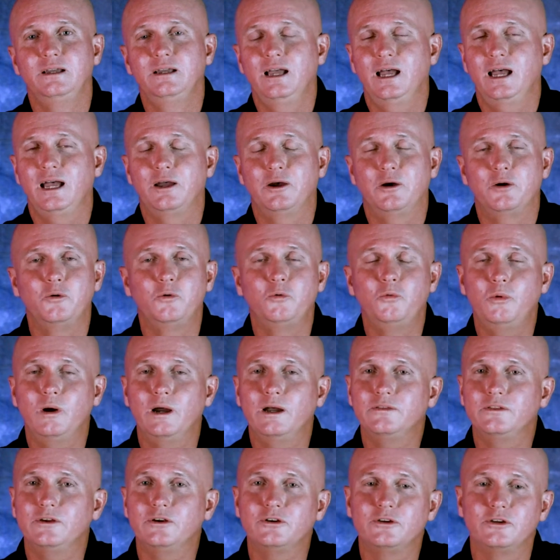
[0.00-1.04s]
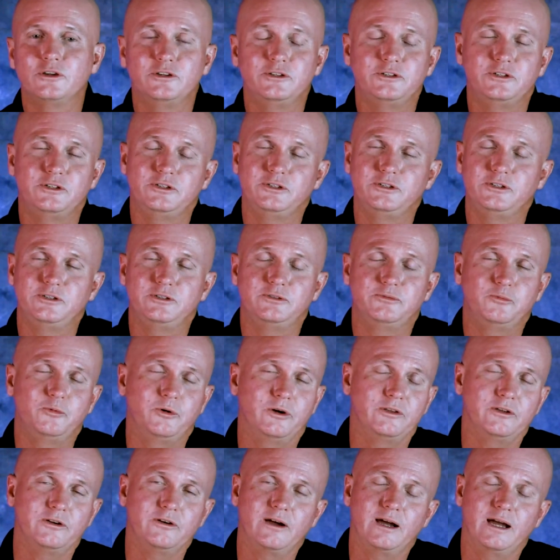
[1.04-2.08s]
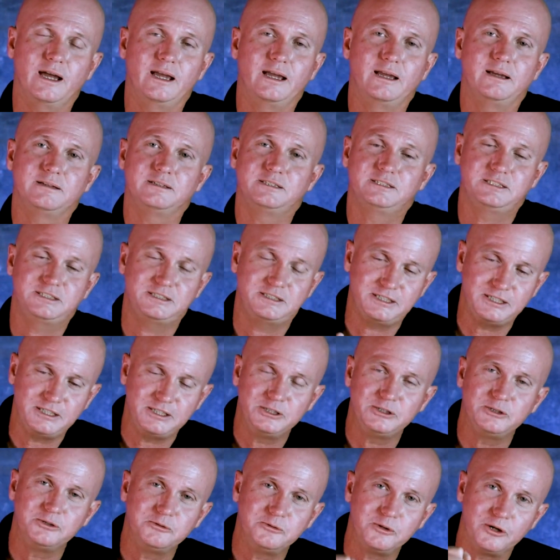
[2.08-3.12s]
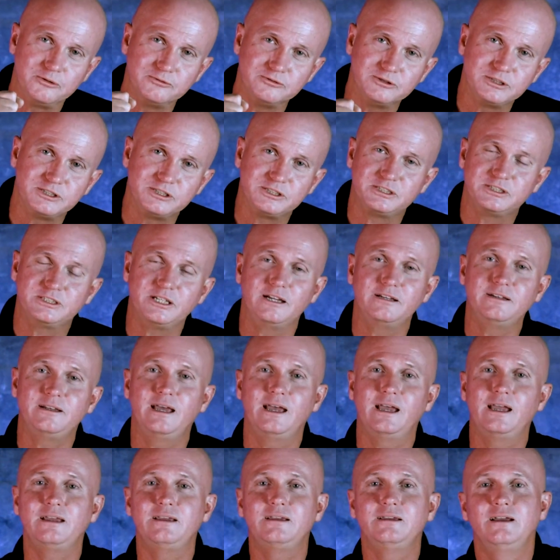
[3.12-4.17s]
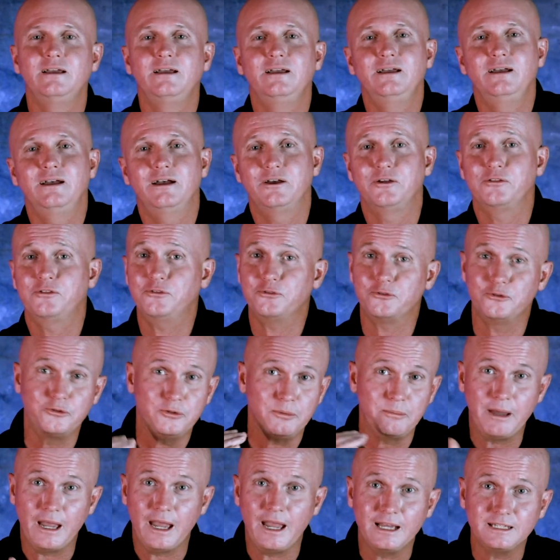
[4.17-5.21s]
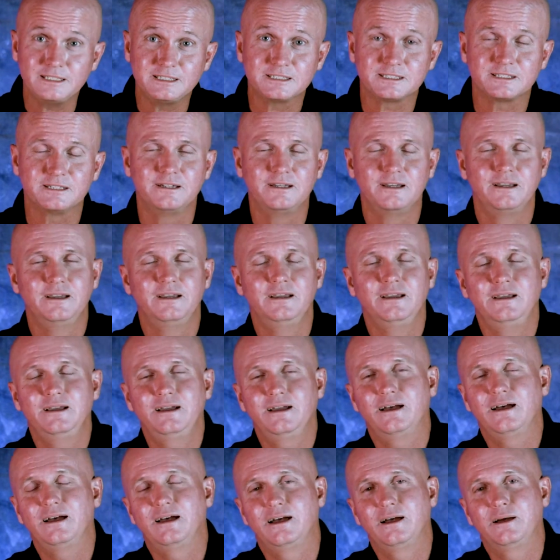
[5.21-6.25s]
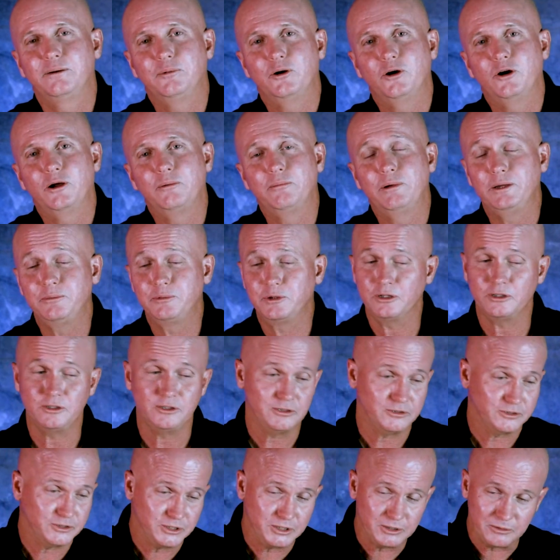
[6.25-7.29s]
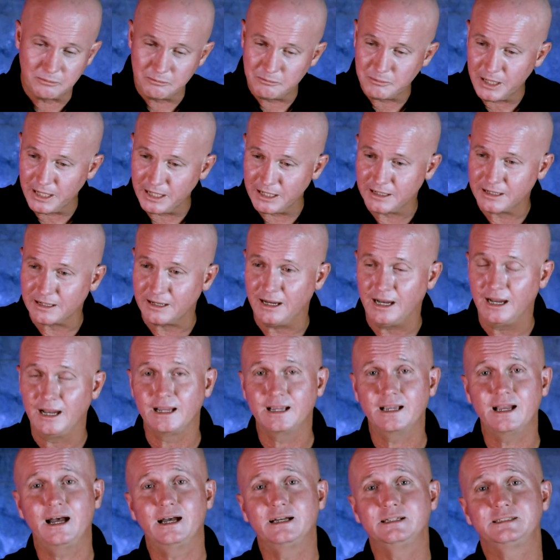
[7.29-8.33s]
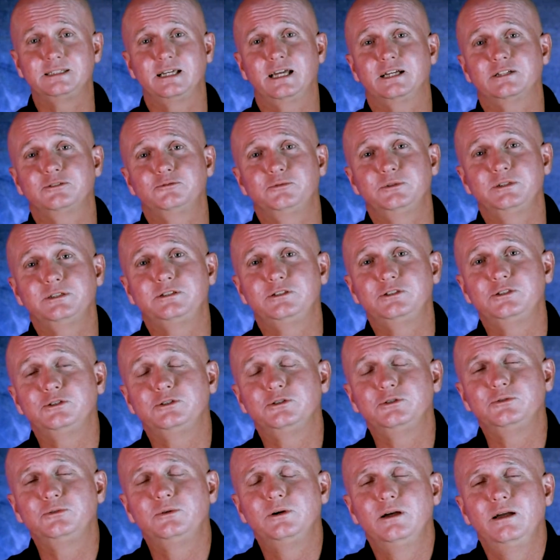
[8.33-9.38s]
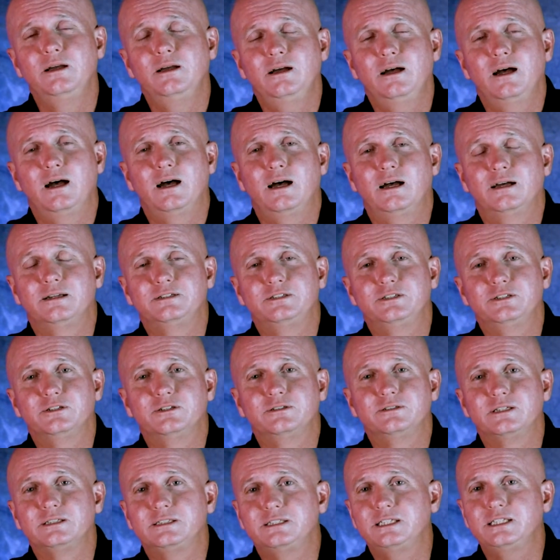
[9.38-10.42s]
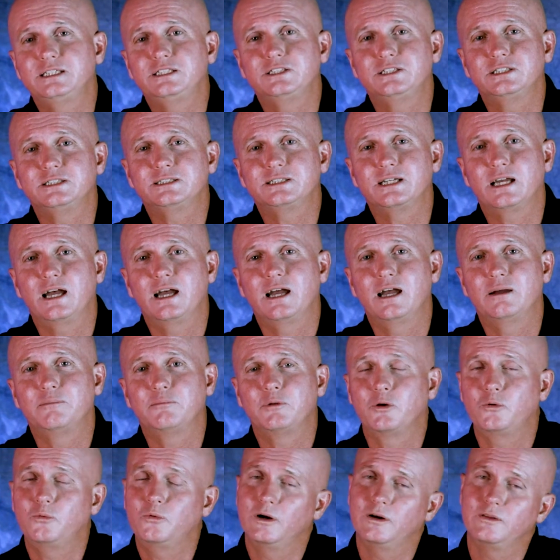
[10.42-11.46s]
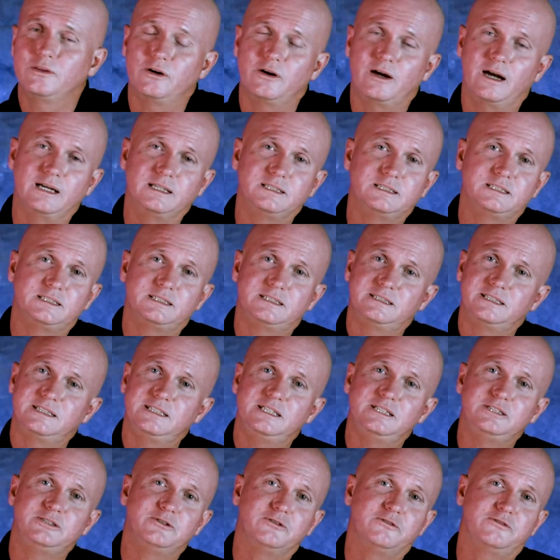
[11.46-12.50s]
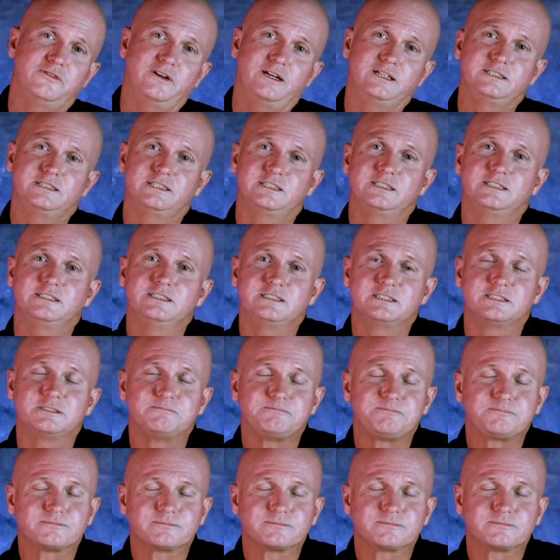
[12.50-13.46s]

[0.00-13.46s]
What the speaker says: And whether I see you on Sunday through the mask, or I'm able to make eye contact with you during the teaching time, or whether I see your faces